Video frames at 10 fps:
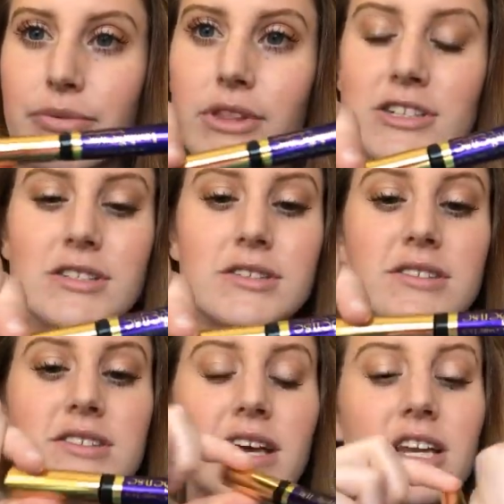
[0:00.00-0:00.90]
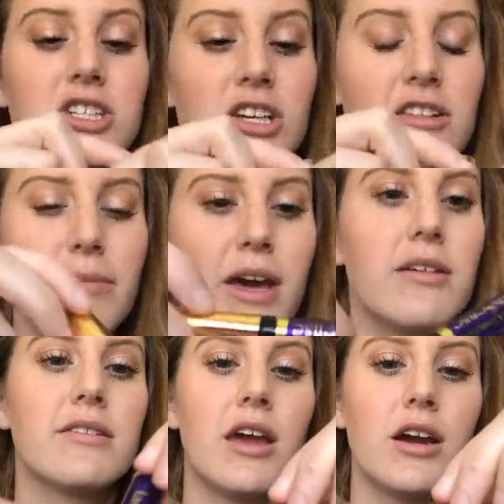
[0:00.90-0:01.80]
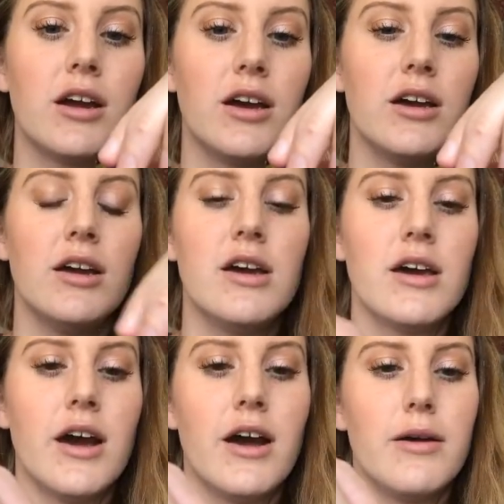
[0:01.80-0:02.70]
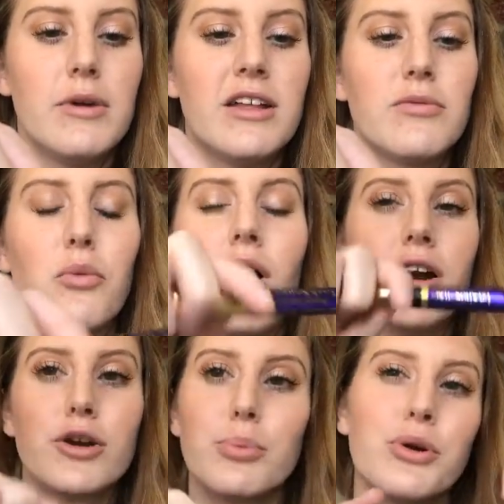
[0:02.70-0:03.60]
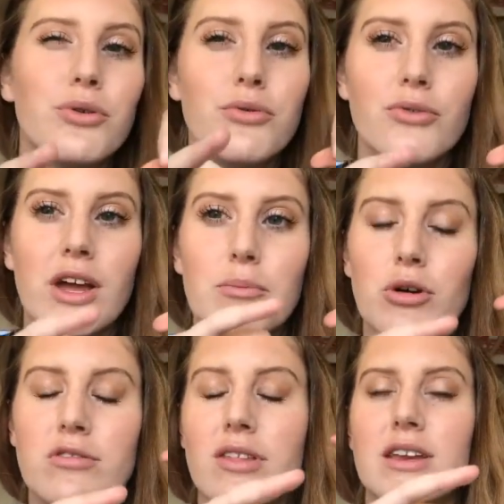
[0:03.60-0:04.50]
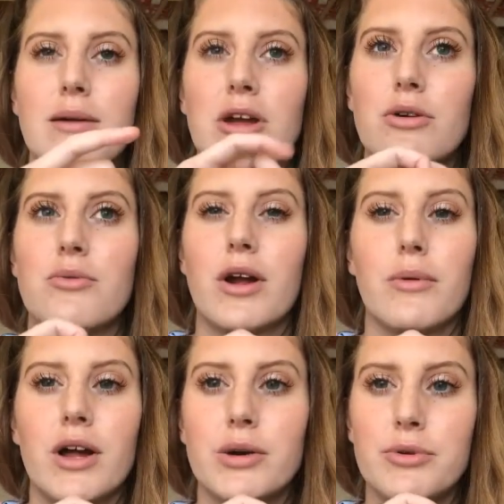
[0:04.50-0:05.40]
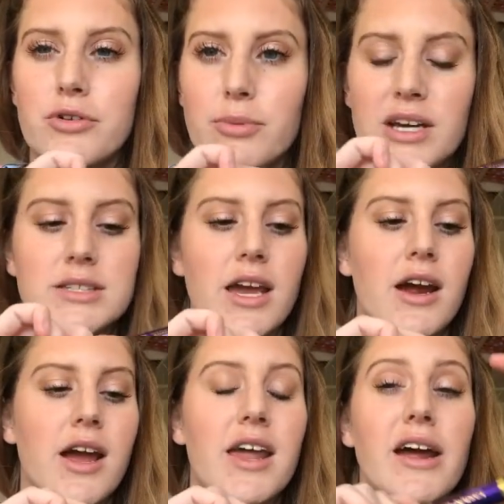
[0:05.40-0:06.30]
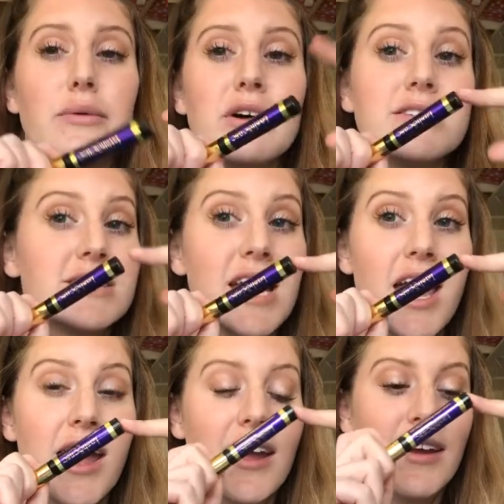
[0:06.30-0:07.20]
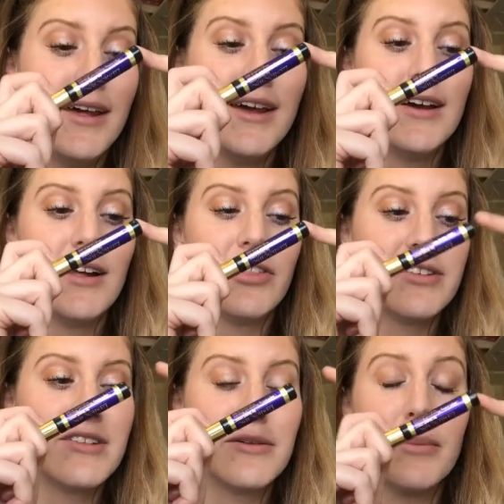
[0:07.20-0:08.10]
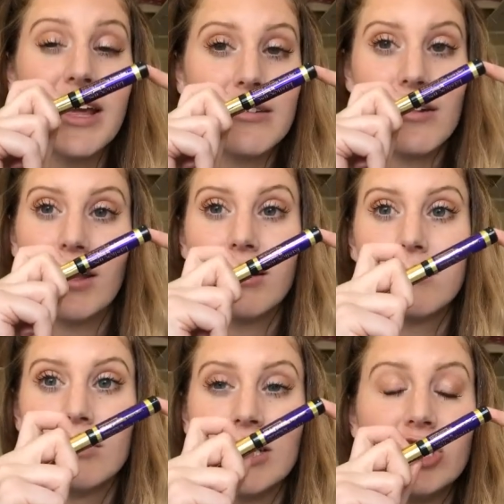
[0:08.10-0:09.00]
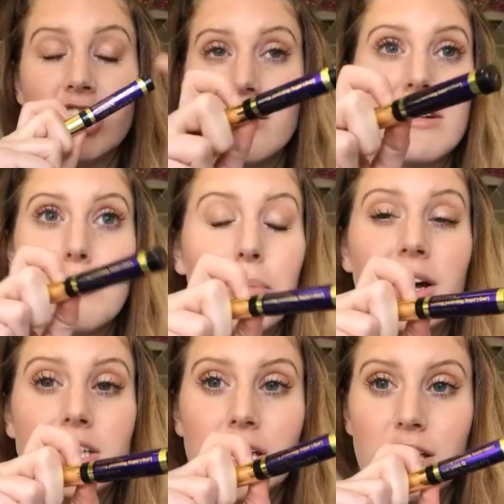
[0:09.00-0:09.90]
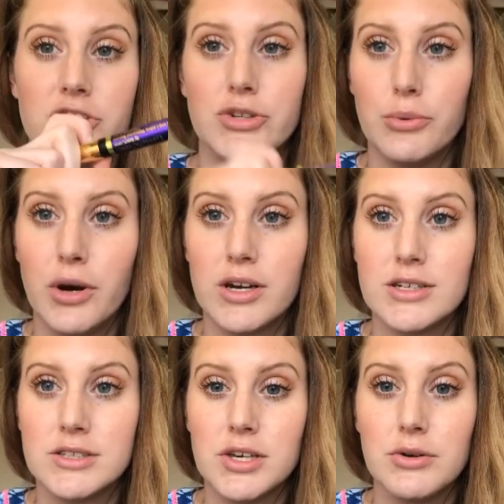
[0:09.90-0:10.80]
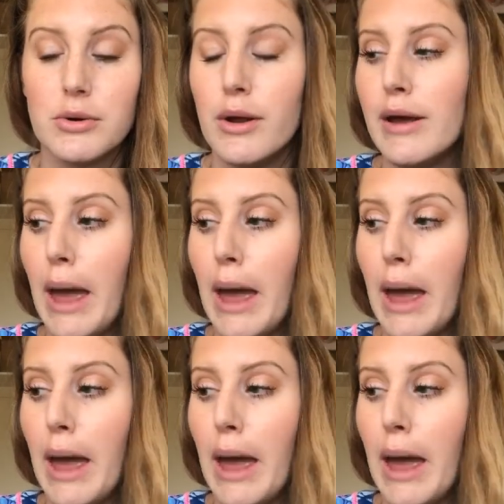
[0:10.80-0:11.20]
This is a Senegence mascara. It's waterproof, and most of the time I don't wear waterproof mascara, and I will say, this is amazing. It doesn't budge unless you want it to.